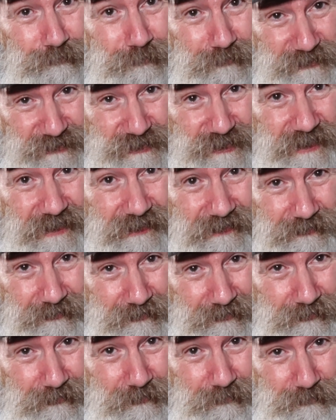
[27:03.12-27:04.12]
which
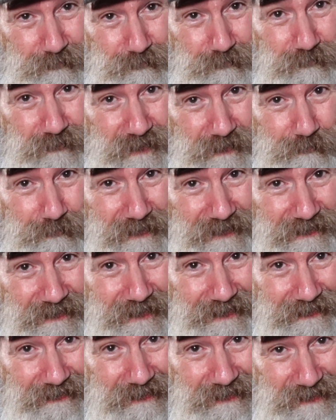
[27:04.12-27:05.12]
then my mate
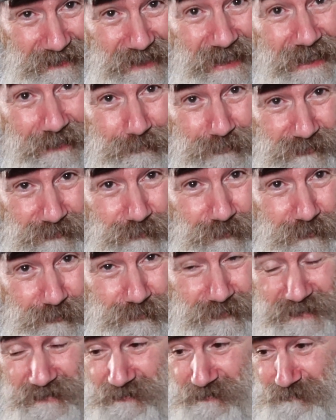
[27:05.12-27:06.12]
Andy claims for
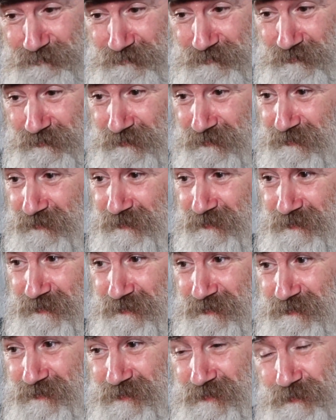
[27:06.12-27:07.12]
himself.
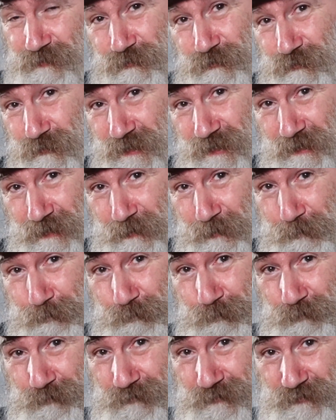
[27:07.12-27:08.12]
So
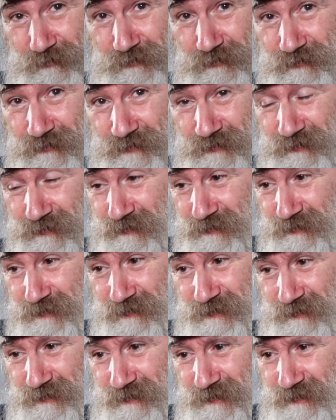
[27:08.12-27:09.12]

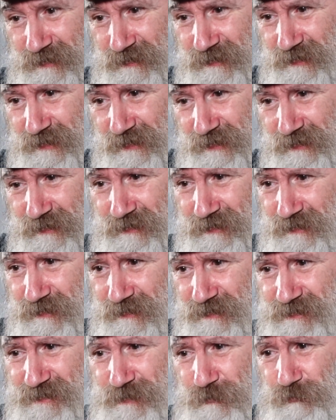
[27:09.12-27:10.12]
yeah,
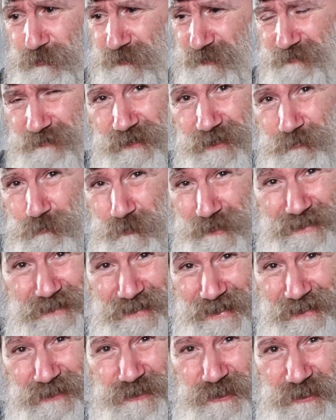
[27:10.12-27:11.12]
I thought it went
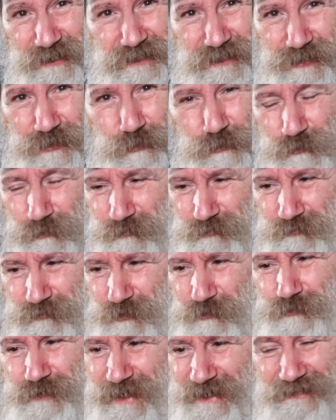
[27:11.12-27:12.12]
actually
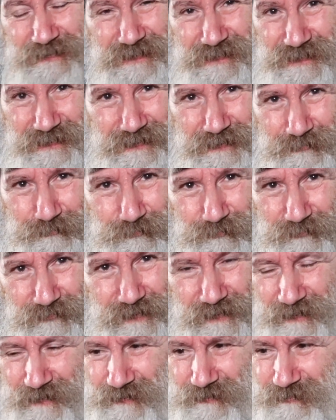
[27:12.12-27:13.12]
too nice.
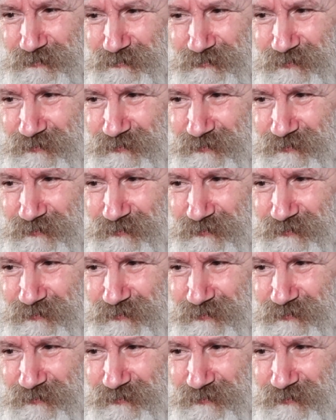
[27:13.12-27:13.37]
Yeah.